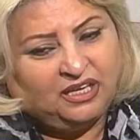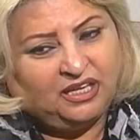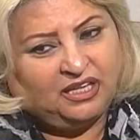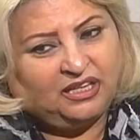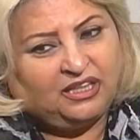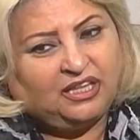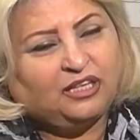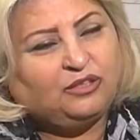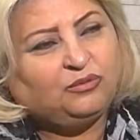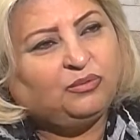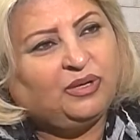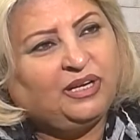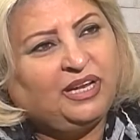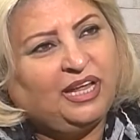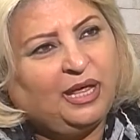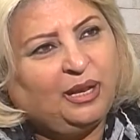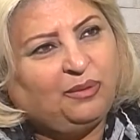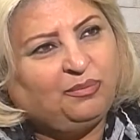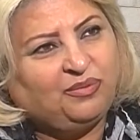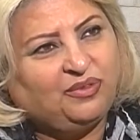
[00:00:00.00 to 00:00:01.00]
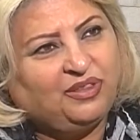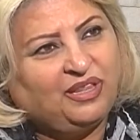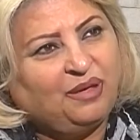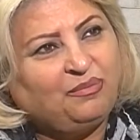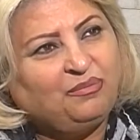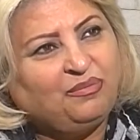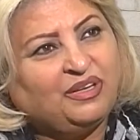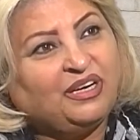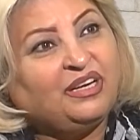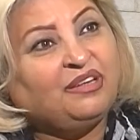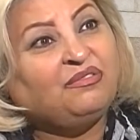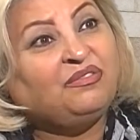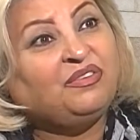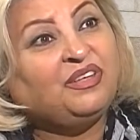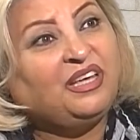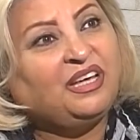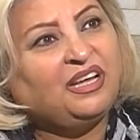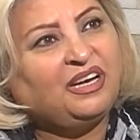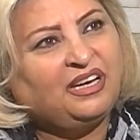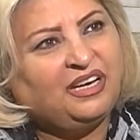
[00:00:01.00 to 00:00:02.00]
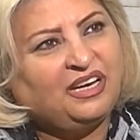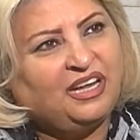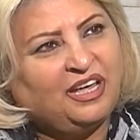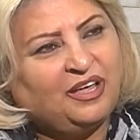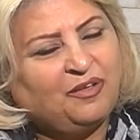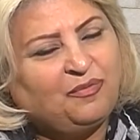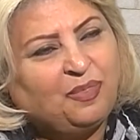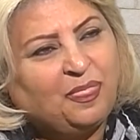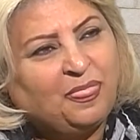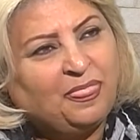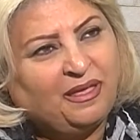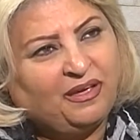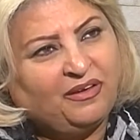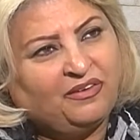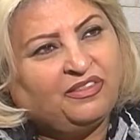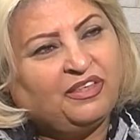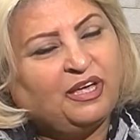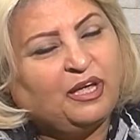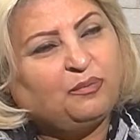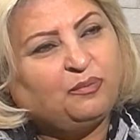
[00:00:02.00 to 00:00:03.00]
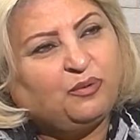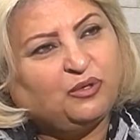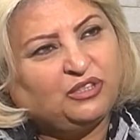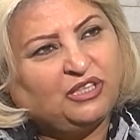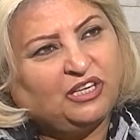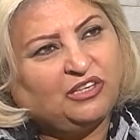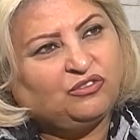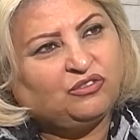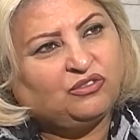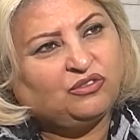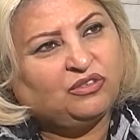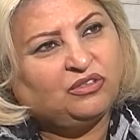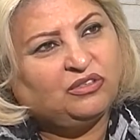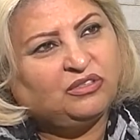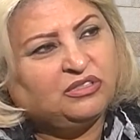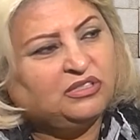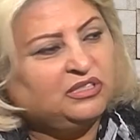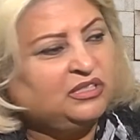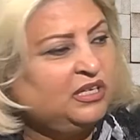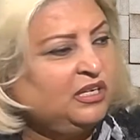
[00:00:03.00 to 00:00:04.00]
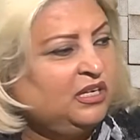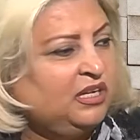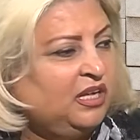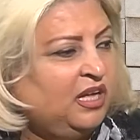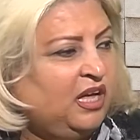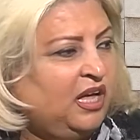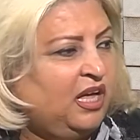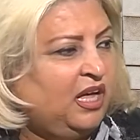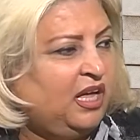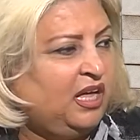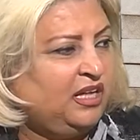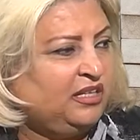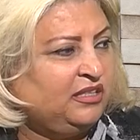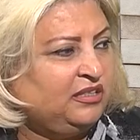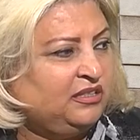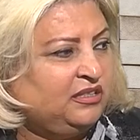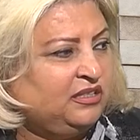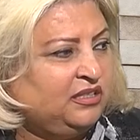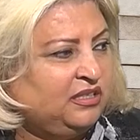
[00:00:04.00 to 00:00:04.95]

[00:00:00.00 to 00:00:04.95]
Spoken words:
that will help them reveal their potentials and